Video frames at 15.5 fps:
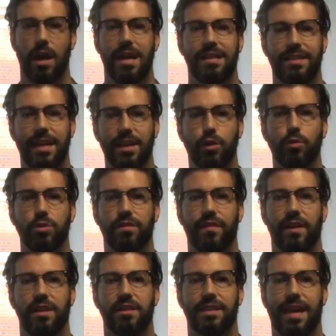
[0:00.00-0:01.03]
Technical
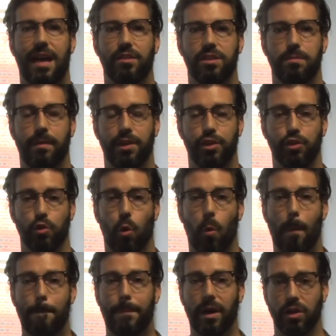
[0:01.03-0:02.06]
surveillance countermeasures or
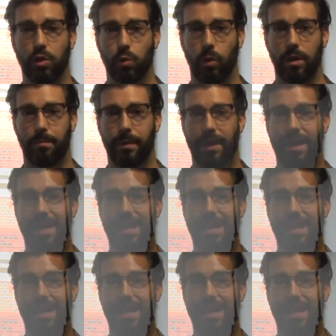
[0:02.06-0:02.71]
bug sweeping